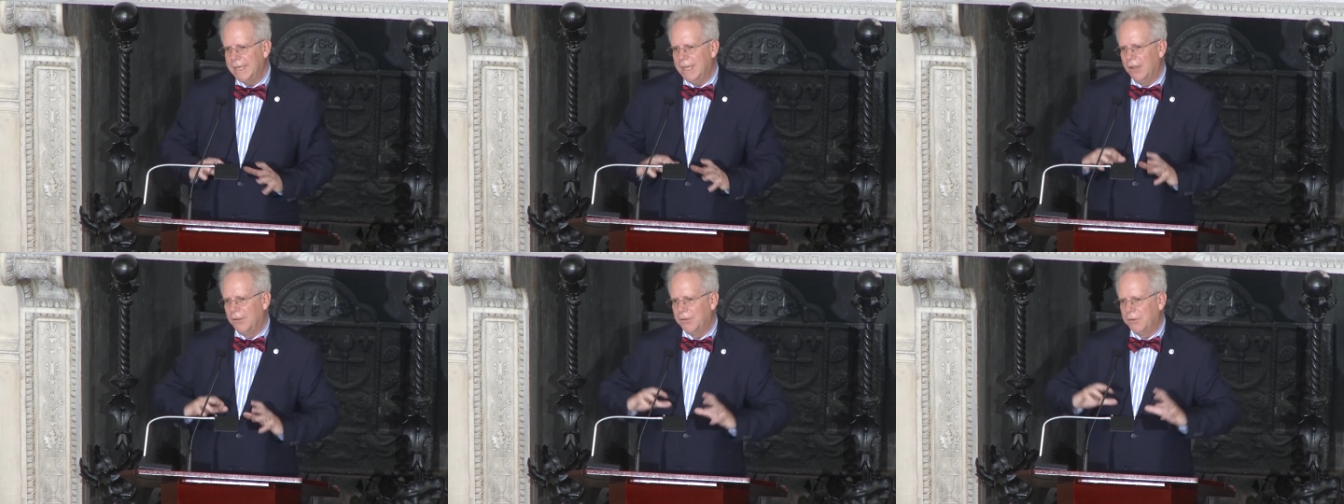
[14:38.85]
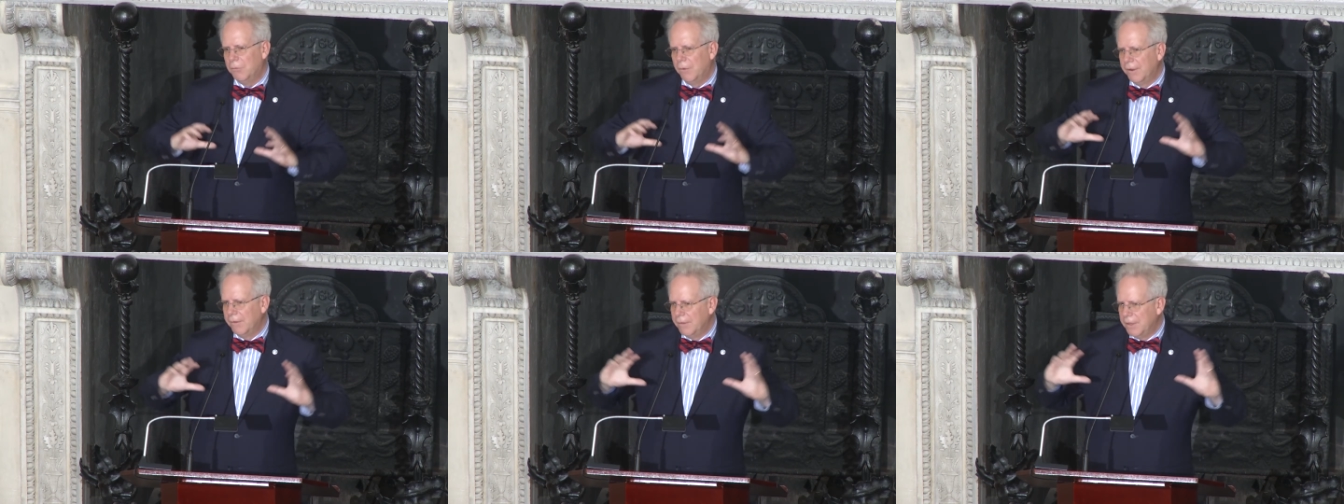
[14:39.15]
House
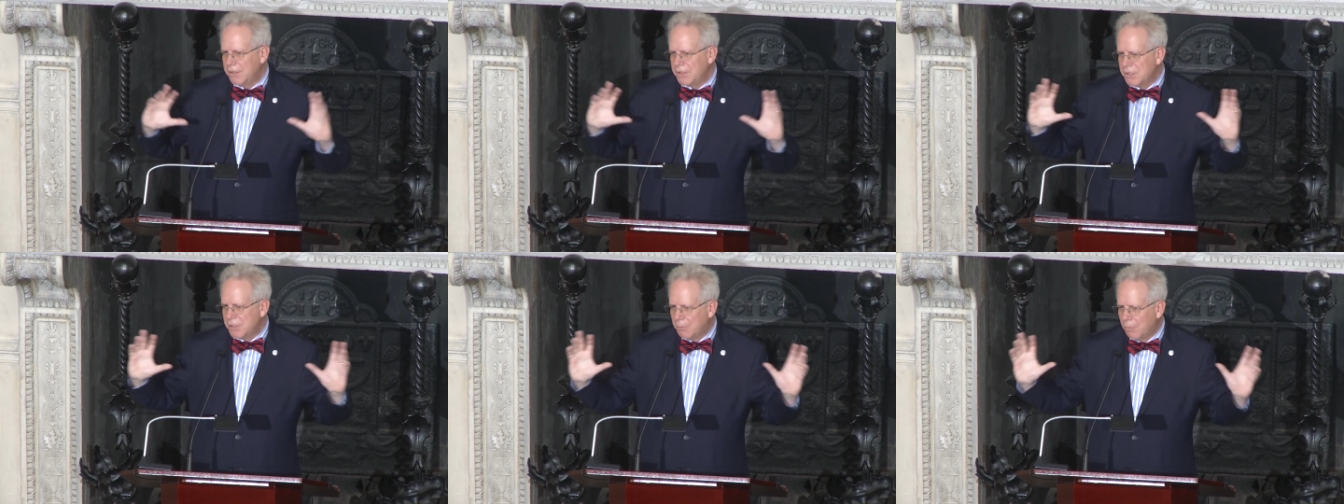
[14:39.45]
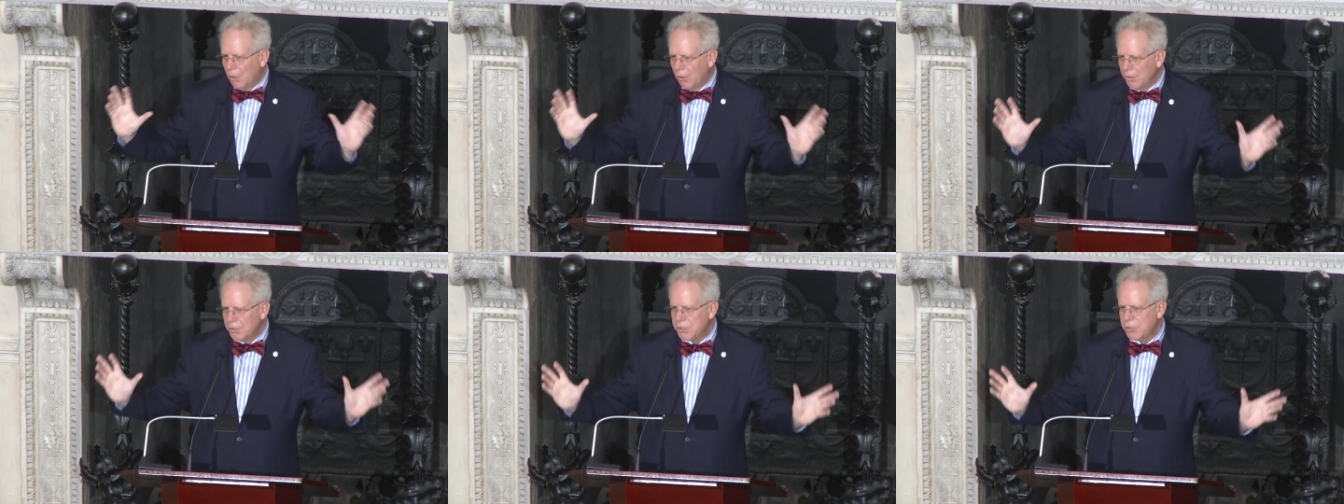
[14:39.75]
in one of these
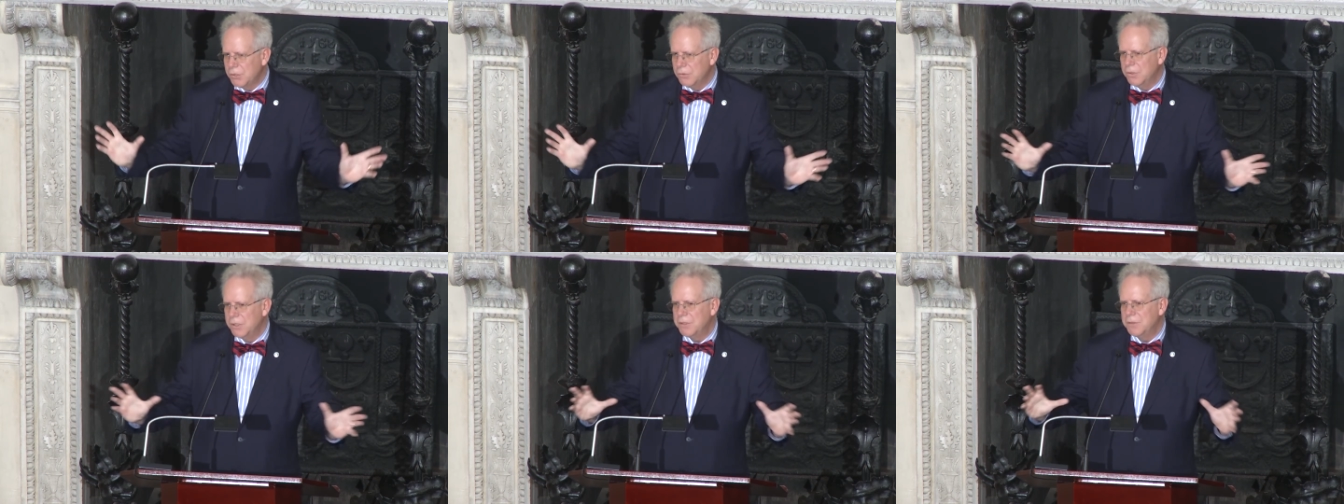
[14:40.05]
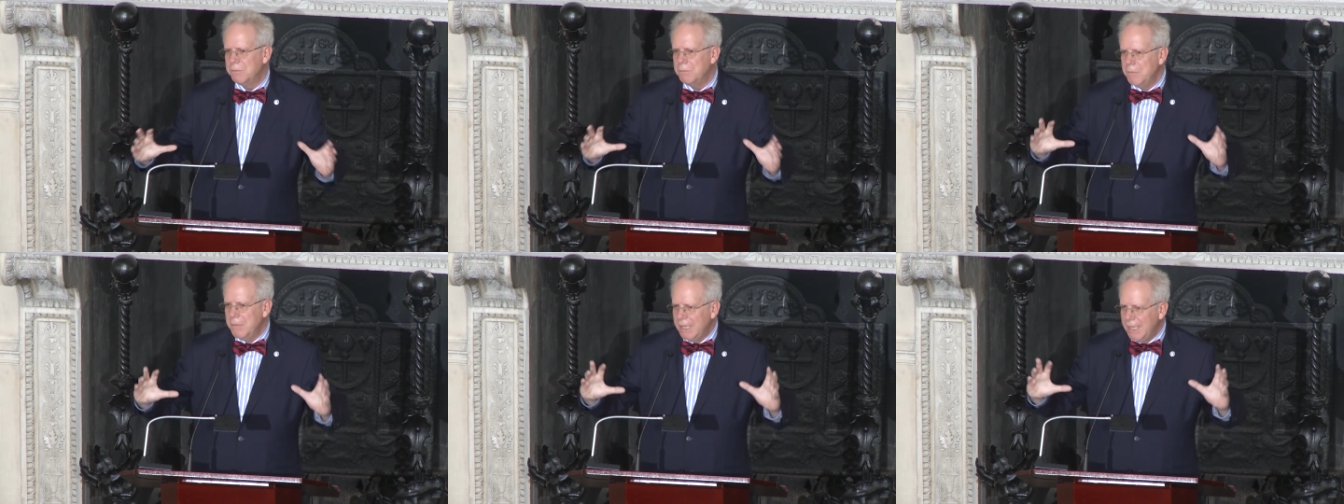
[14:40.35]
tumultuous
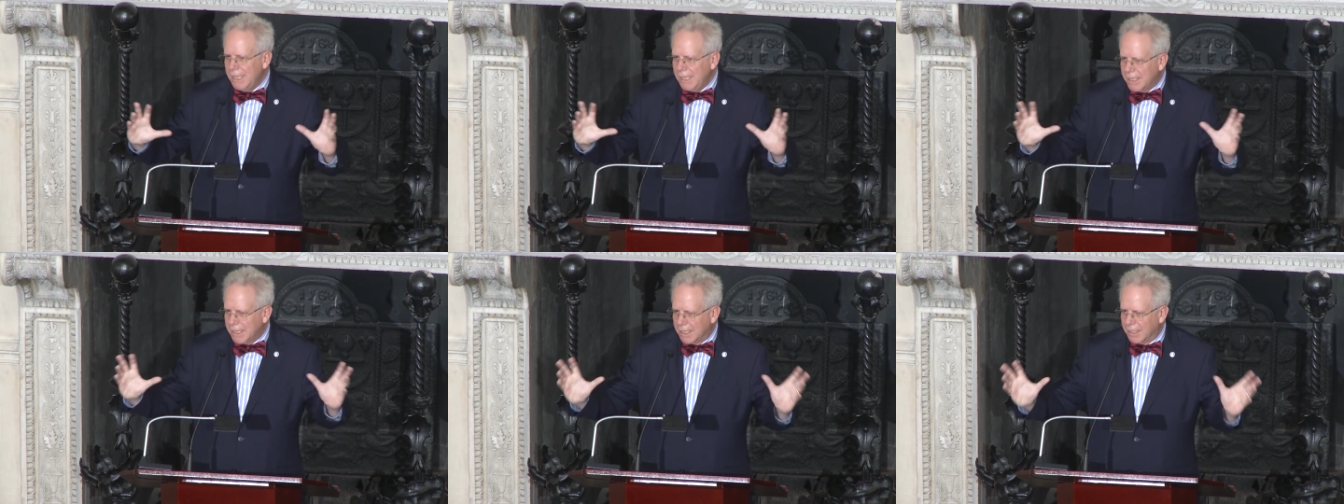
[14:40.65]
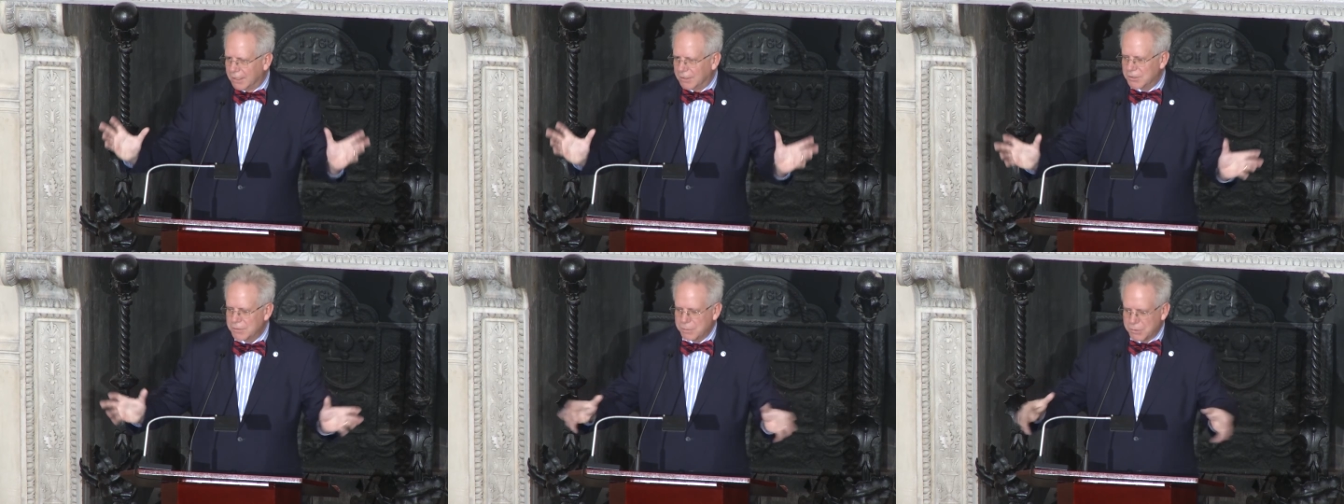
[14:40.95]

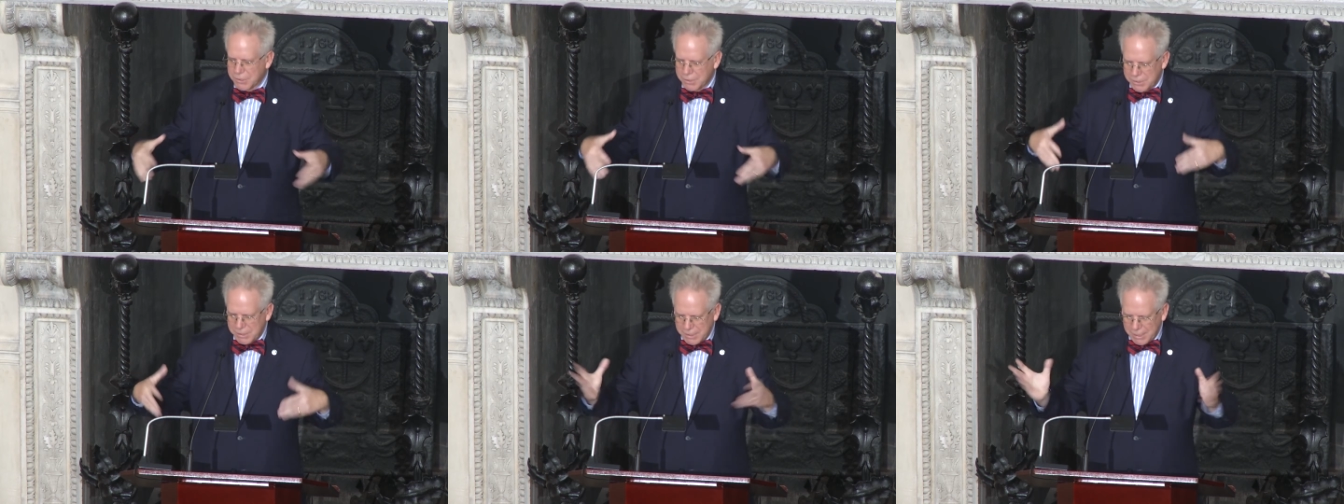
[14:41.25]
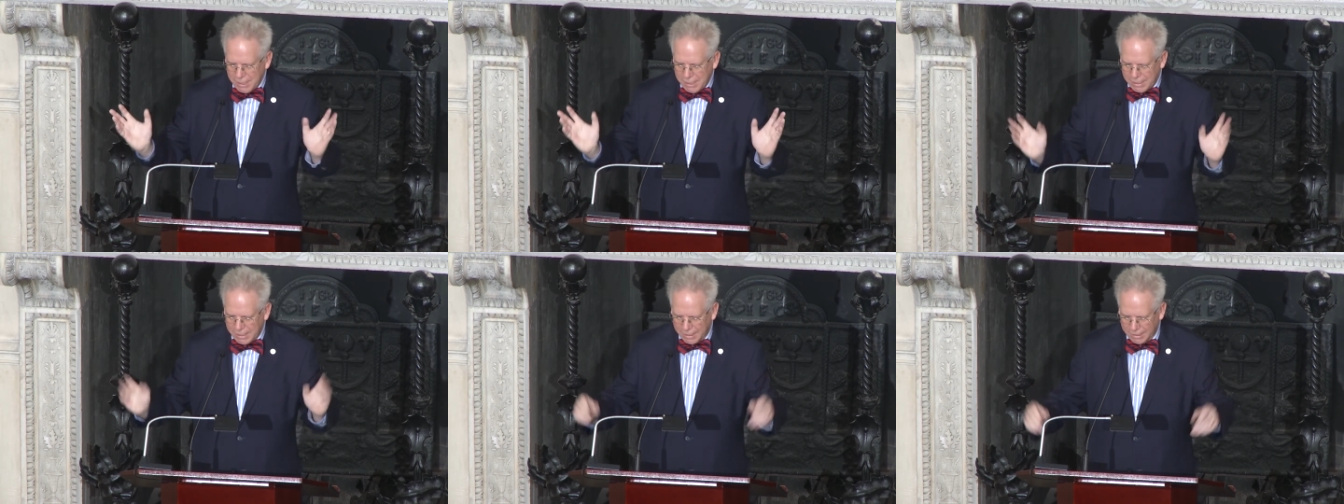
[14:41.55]
meetings
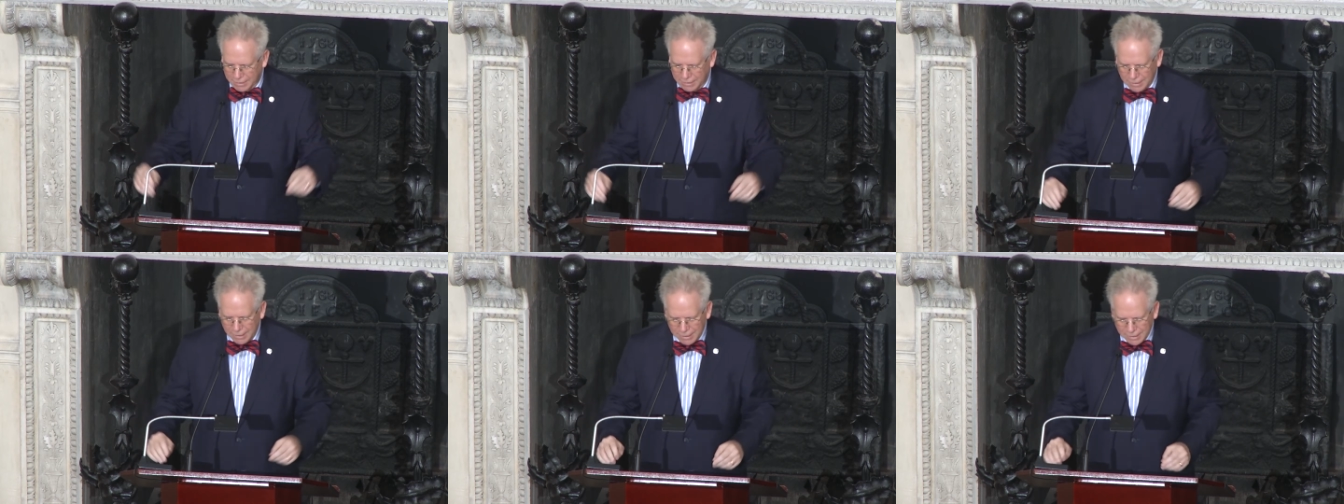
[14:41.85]
preceding